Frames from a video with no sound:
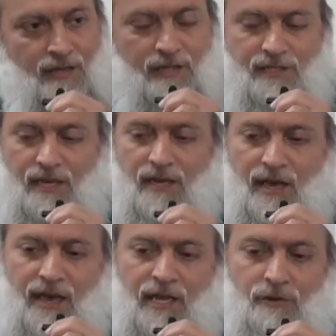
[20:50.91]
They say,
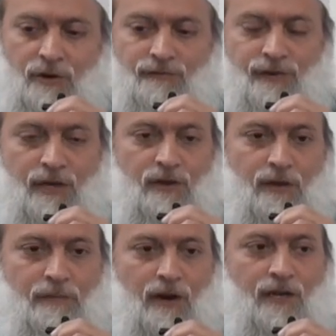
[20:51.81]
and he
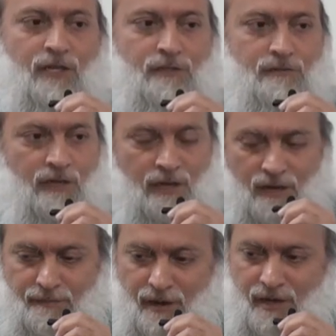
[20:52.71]
revealed upon
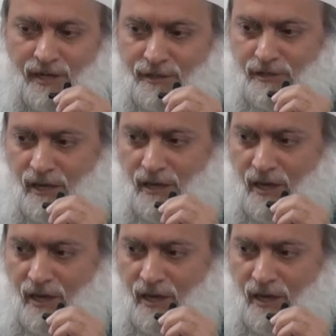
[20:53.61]
his